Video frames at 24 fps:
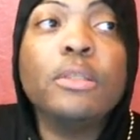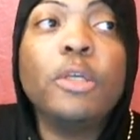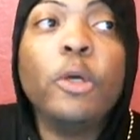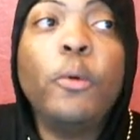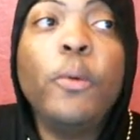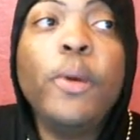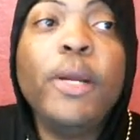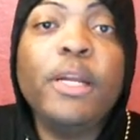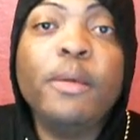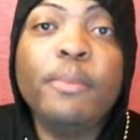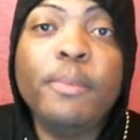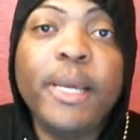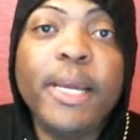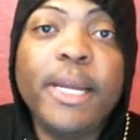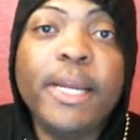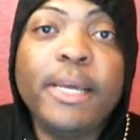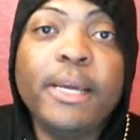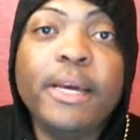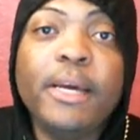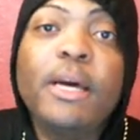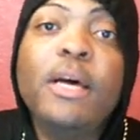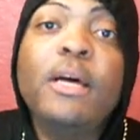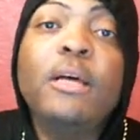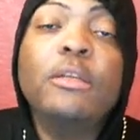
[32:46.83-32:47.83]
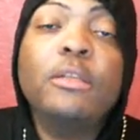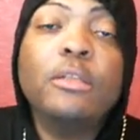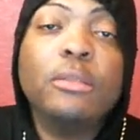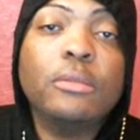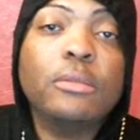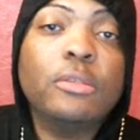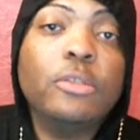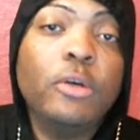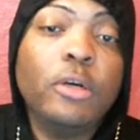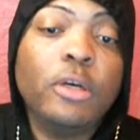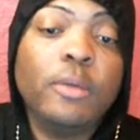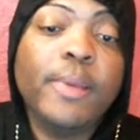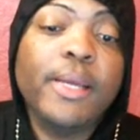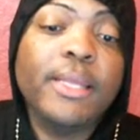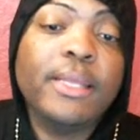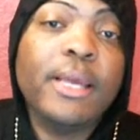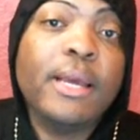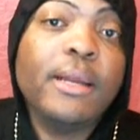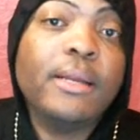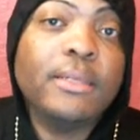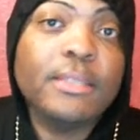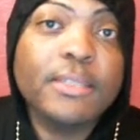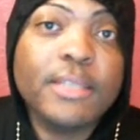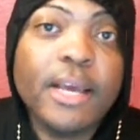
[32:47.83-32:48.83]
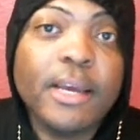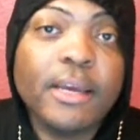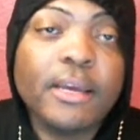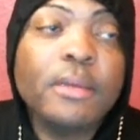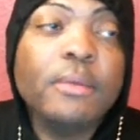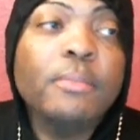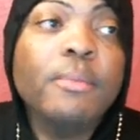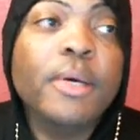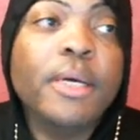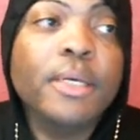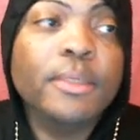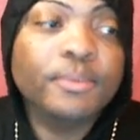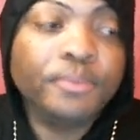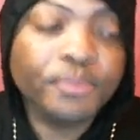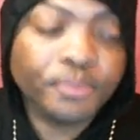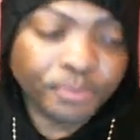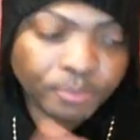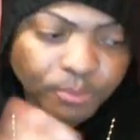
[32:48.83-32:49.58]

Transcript: Queen of Media. I'll talk about that in a second, but